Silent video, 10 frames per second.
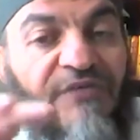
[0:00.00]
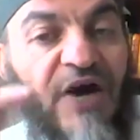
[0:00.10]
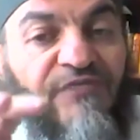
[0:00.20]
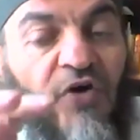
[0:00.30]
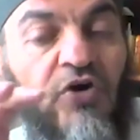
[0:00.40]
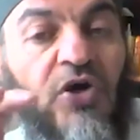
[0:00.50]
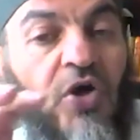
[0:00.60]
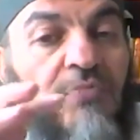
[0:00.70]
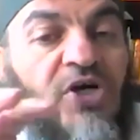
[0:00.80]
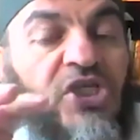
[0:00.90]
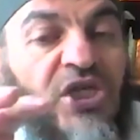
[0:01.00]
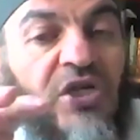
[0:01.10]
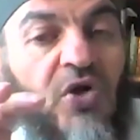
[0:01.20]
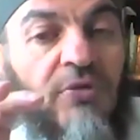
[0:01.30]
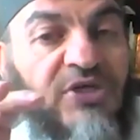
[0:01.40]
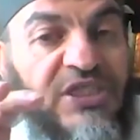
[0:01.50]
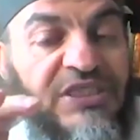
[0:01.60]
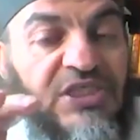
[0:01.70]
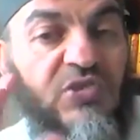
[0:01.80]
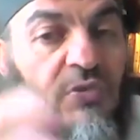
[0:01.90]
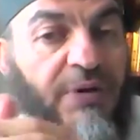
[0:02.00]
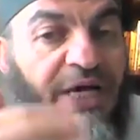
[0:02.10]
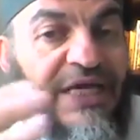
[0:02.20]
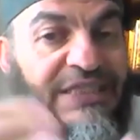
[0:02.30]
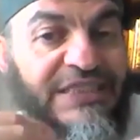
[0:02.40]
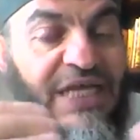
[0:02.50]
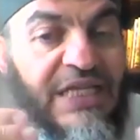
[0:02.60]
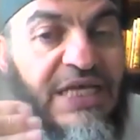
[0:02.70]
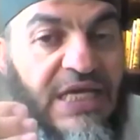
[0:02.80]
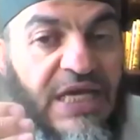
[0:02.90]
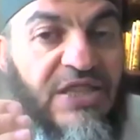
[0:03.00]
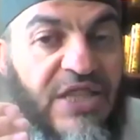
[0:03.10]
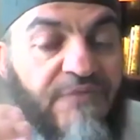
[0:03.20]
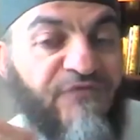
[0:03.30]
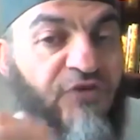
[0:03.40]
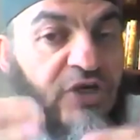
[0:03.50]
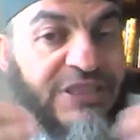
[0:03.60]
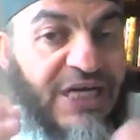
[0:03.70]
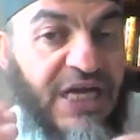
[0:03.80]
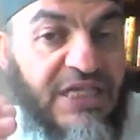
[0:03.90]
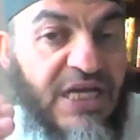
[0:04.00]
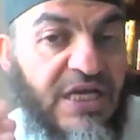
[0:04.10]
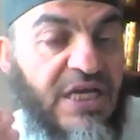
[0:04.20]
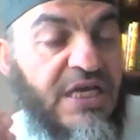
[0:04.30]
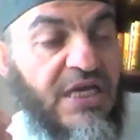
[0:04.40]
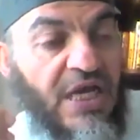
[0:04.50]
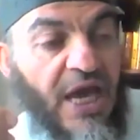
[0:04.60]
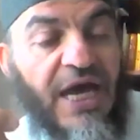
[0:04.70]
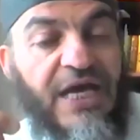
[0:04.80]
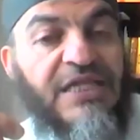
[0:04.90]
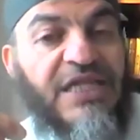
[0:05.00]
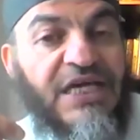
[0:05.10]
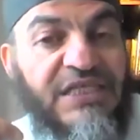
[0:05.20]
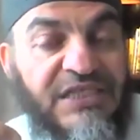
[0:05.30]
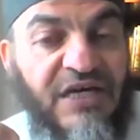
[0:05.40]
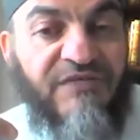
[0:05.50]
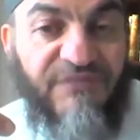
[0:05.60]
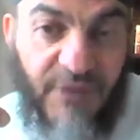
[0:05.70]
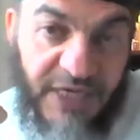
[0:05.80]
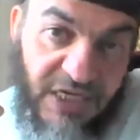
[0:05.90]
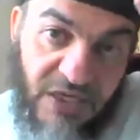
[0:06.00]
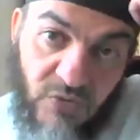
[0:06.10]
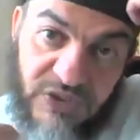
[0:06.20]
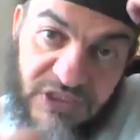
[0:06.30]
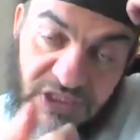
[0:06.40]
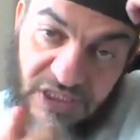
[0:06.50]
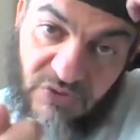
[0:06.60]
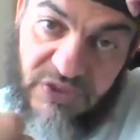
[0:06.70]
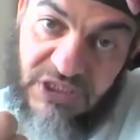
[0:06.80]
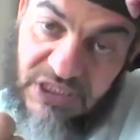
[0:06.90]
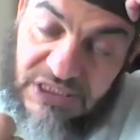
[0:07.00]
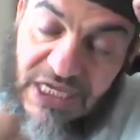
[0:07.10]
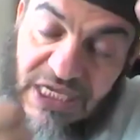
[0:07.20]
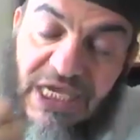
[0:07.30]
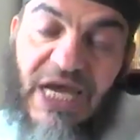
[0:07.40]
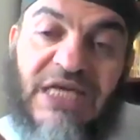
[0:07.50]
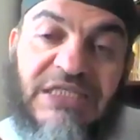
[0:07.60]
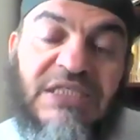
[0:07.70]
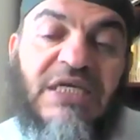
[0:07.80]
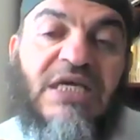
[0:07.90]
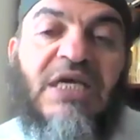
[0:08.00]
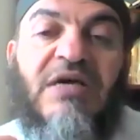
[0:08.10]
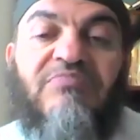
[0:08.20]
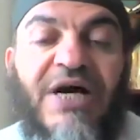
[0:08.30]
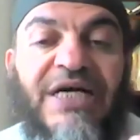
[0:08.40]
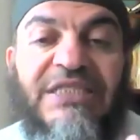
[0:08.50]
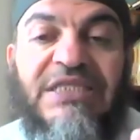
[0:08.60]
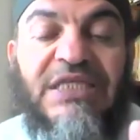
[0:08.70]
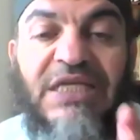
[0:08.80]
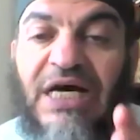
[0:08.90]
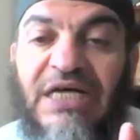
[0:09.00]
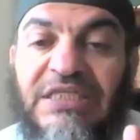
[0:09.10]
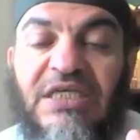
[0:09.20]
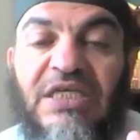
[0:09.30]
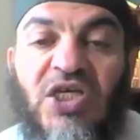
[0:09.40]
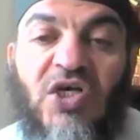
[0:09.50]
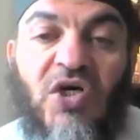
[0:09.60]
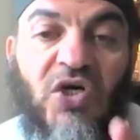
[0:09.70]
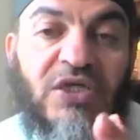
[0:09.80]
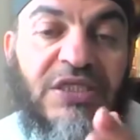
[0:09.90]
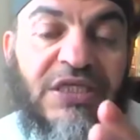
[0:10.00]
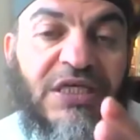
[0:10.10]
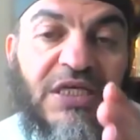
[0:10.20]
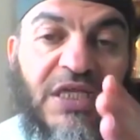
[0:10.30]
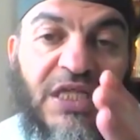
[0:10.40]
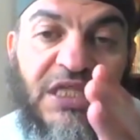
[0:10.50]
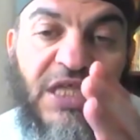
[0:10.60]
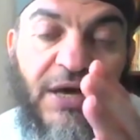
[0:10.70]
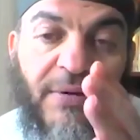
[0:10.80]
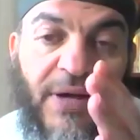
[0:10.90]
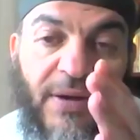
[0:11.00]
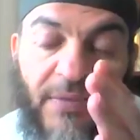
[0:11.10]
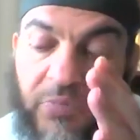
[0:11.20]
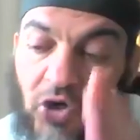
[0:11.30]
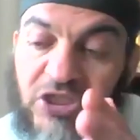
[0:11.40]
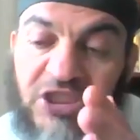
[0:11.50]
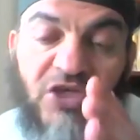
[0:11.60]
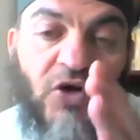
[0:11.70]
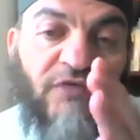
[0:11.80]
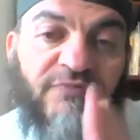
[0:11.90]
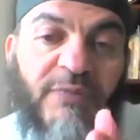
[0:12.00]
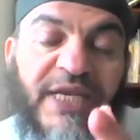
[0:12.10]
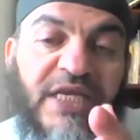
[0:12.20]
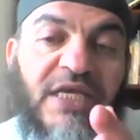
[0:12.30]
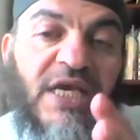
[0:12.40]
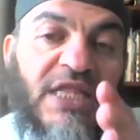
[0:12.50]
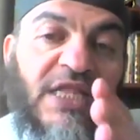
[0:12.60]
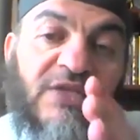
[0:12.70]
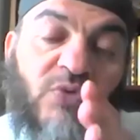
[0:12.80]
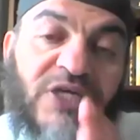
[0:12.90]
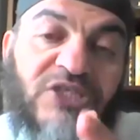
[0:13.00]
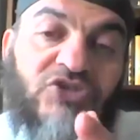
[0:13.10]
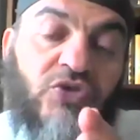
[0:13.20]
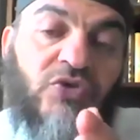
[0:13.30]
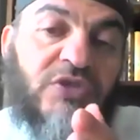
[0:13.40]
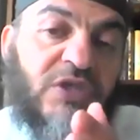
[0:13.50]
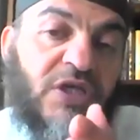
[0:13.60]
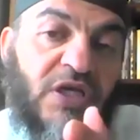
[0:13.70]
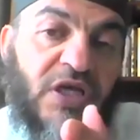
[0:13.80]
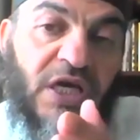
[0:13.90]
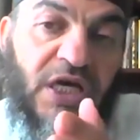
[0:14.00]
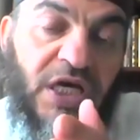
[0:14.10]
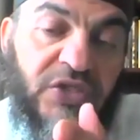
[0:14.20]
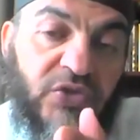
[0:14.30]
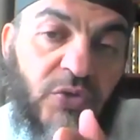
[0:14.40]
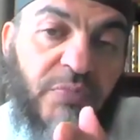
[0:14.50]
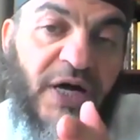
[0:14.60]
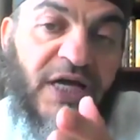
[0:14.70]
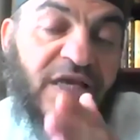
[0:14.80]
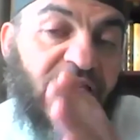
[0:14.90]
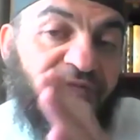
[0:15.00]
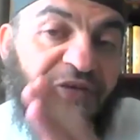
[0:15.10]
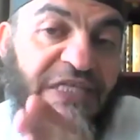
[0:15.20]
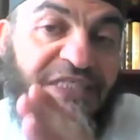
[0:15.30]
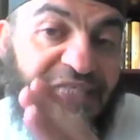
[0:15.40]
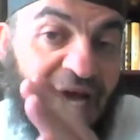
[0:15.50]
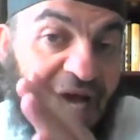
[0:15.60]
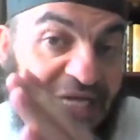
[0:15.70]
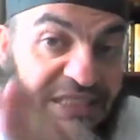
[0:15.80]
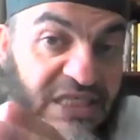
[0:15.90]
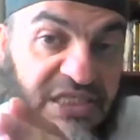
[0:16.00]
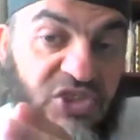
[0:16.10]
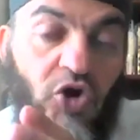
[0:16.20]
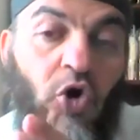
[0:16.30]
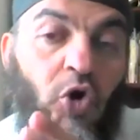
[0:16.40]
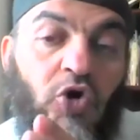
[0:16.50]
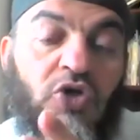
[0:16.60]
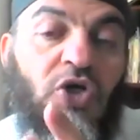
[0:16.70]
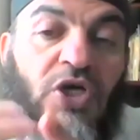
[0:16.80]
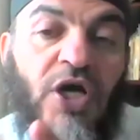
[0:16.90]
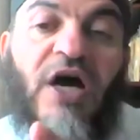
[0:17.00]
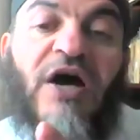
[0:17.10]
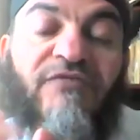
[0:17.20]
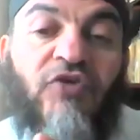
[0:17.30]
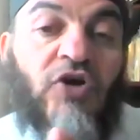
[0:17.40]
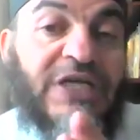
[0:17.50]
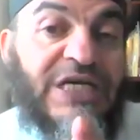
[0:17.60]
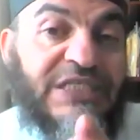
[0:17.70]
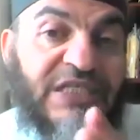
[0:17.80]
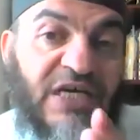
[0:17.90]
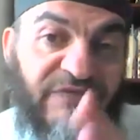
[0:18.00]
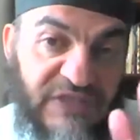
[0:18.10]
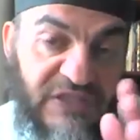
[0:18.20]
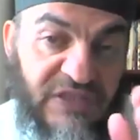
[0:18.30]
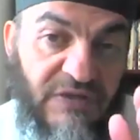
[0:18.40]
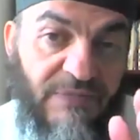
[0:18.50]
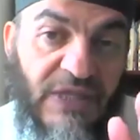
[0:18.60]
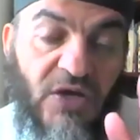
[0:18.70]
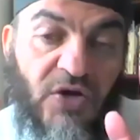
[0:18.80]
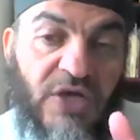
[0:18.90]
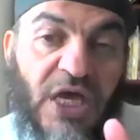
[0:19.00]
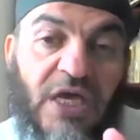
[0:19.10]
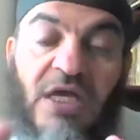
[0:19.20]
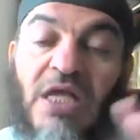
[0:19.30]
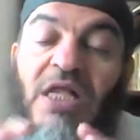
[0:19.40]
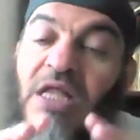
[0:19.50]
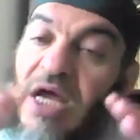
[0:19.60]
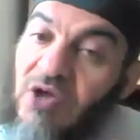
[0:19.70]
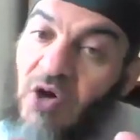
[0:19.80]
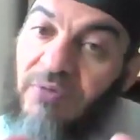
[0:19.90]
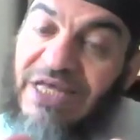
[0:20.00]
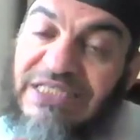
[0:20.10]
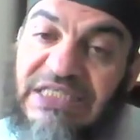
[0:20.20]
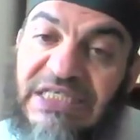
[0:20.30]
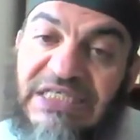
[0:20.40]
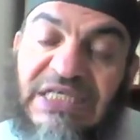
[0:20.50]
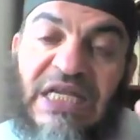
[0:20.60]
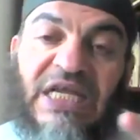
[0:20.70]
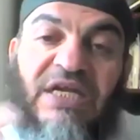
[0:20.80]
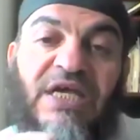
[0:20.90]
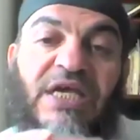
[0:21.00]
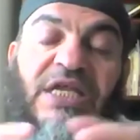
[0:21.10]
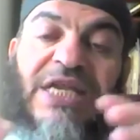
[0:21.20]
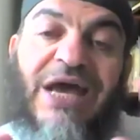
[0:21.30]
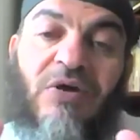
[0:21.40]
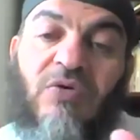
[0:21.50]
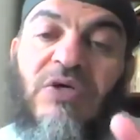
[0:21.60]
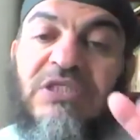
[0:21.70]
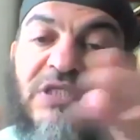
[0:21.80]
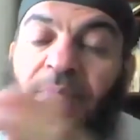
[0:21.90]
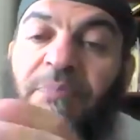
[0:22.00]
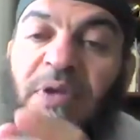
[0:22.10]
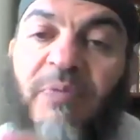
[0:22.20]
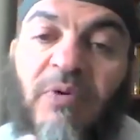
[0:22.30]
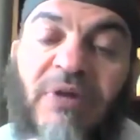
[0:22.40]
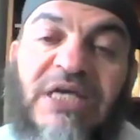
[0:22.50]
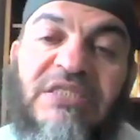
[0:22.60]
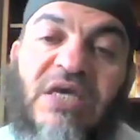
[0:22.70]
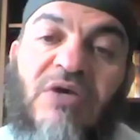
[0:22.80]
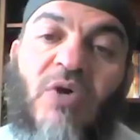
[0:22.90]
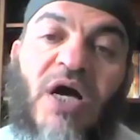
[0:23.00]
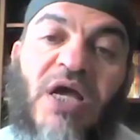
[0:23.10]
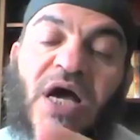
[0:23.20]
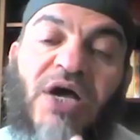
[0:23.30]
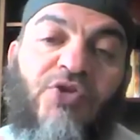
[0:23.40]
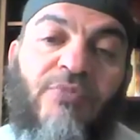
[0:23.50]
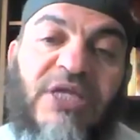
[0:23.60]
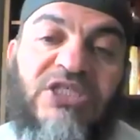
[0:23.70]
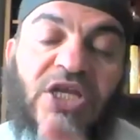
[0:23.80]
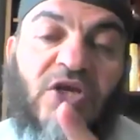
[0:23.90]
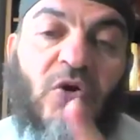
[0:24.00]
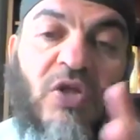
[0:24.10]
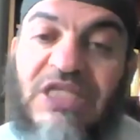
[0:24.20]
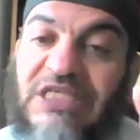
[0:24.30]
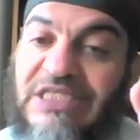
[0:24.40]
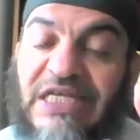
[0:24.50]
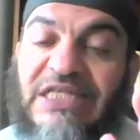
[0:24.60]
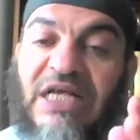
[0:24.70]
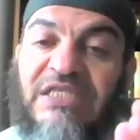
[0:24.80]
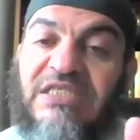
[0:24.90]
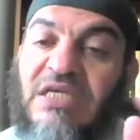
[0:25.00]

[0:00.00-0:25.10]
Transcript: for commercial commodities, to buy and sell in them for trading, and the reserve money, which is cash, but not on the portion of money that was used to buy fixed assets or for services. Okay, I hope that it is clear. Now, some people might say, why are you mentioning all these details?